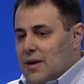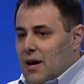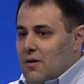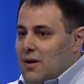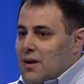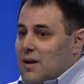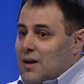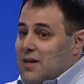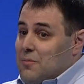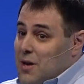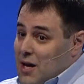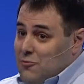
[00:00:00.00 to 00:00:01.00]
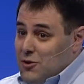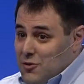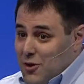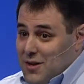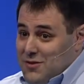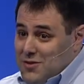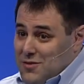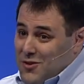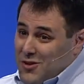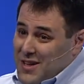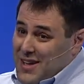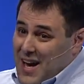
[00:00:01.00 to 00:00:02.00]
Now, you may regret
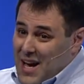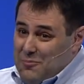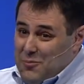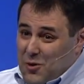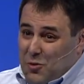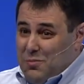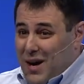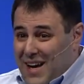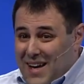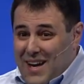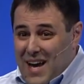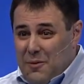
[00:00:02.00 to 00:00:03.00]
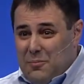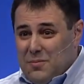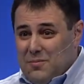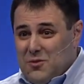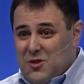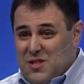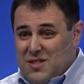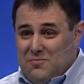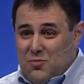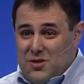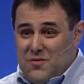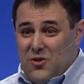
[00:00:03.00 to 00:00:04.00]
installing an app or buying an app because it
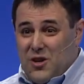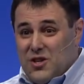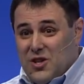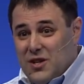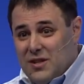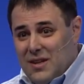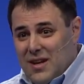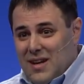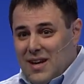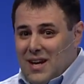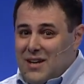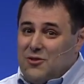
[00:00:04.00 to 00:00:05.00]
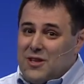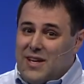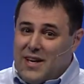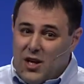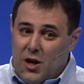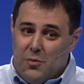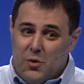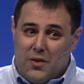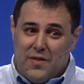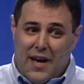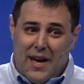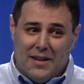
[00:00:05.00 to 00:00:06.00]
wasn't very good, and I really can't help
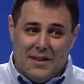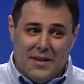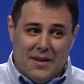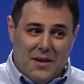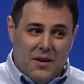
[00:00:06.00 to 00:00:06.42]
you with that.